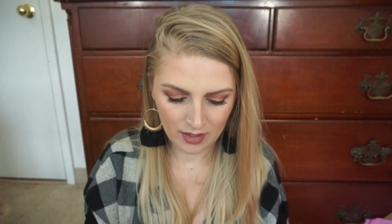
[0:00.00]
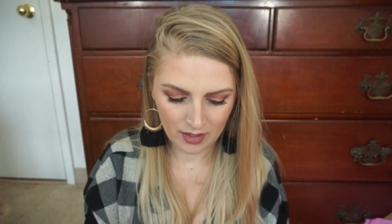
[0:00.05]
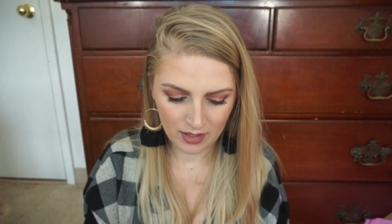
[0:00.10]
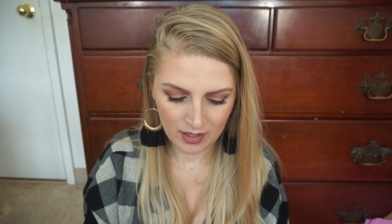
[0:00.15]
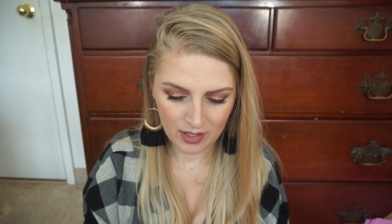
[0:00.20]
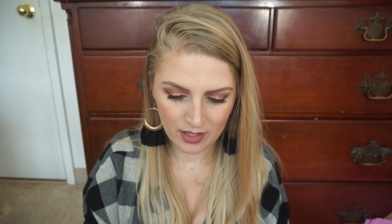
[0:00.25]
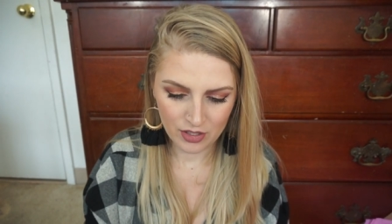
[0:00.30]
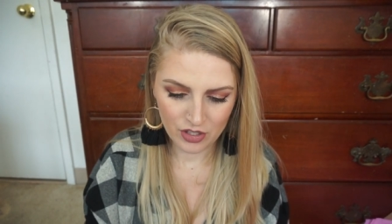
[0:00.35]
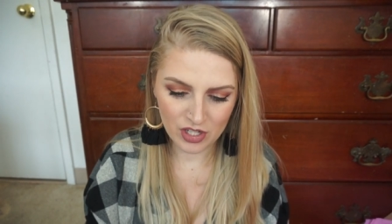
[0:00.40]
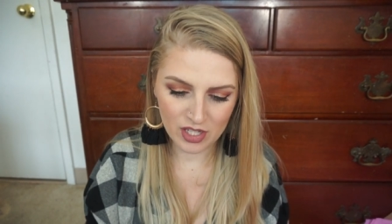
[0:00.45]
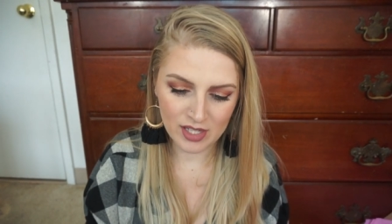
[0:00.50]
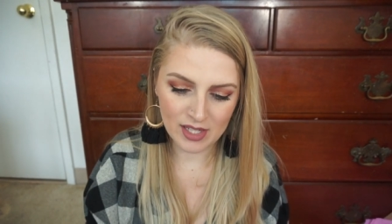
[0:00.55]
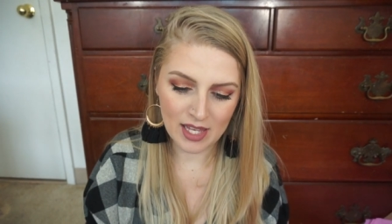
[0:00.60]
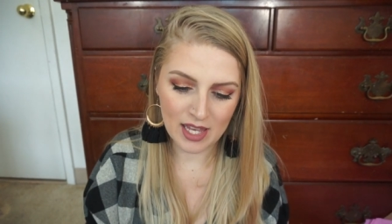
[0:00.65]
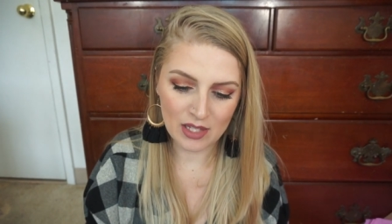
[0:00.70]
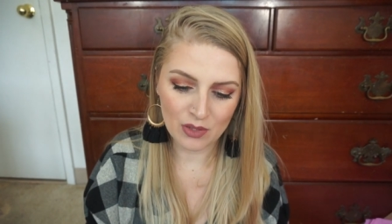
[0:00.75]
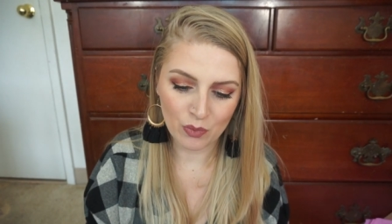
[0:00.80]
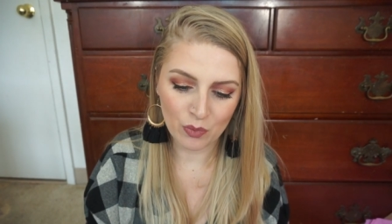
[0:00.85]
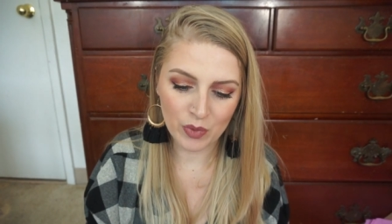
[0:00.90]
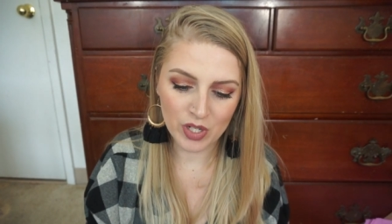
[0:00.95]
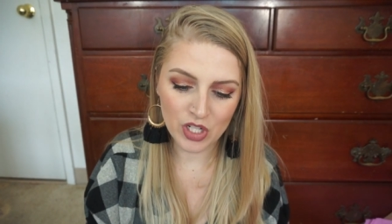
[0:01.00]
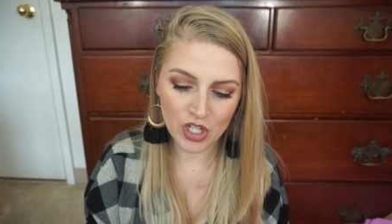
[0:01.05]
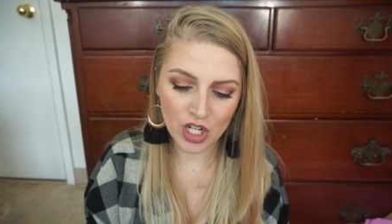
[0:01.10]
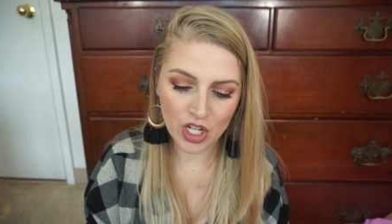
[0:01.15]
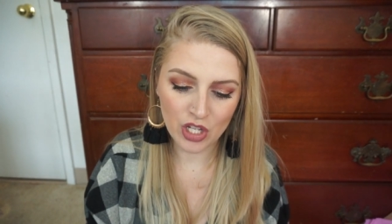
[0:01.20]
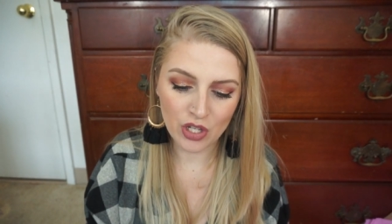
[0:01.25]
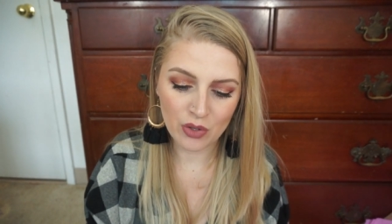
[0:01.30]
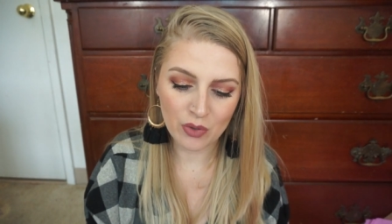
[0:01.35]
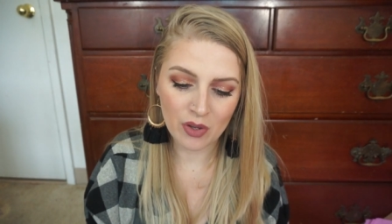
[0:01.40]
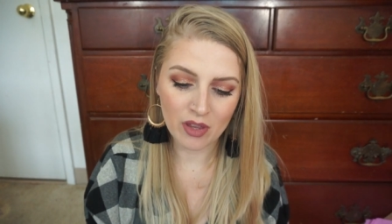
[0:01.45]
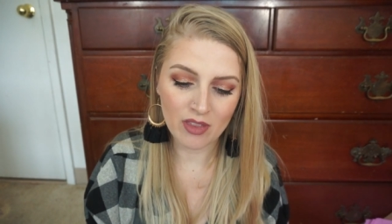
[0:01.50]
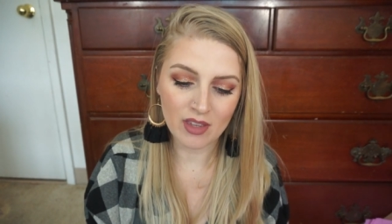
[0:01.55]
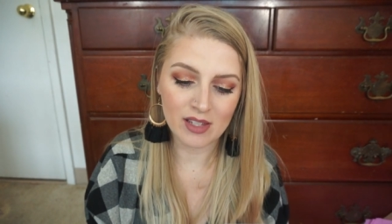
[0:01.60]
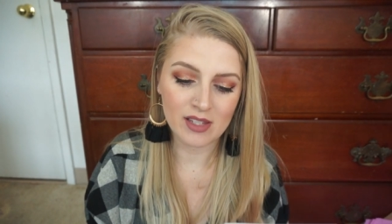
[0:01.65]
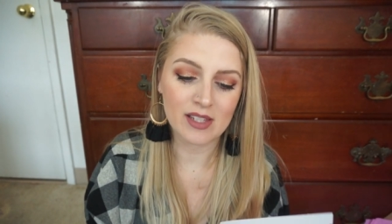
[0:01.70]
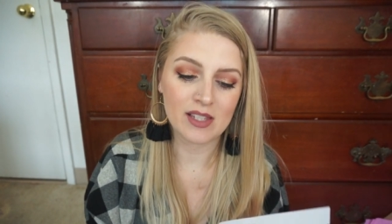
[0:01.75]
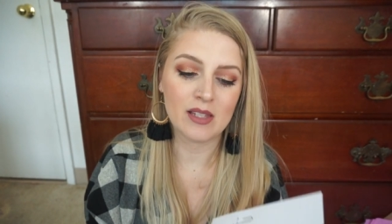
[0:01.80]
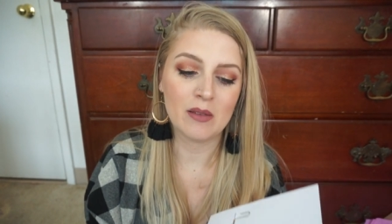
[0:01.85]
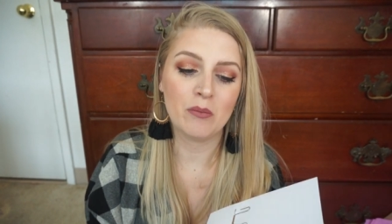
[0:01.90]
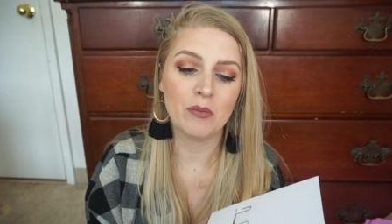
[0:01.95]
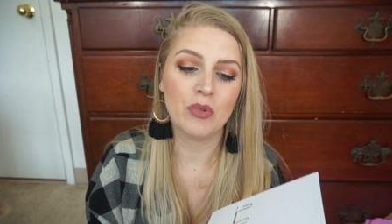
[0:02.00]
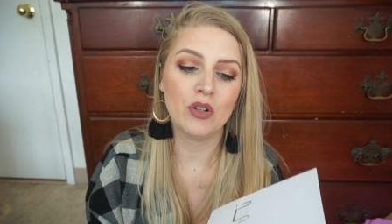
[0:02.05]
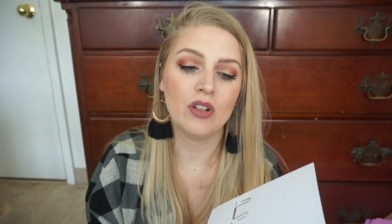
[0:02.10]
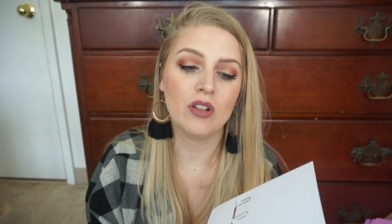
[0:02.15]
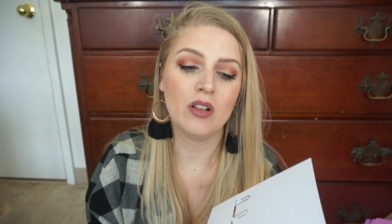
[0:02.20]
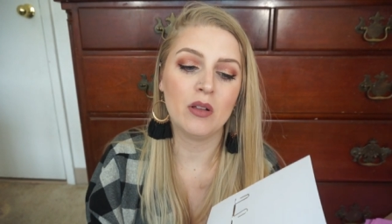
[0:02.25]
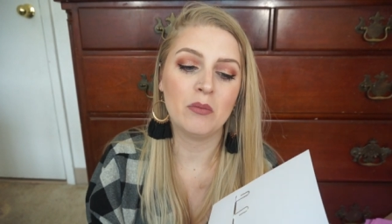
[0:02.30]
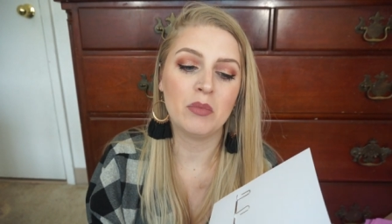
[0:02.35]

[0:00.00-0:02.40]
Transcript: It just says, "Wishing you the simple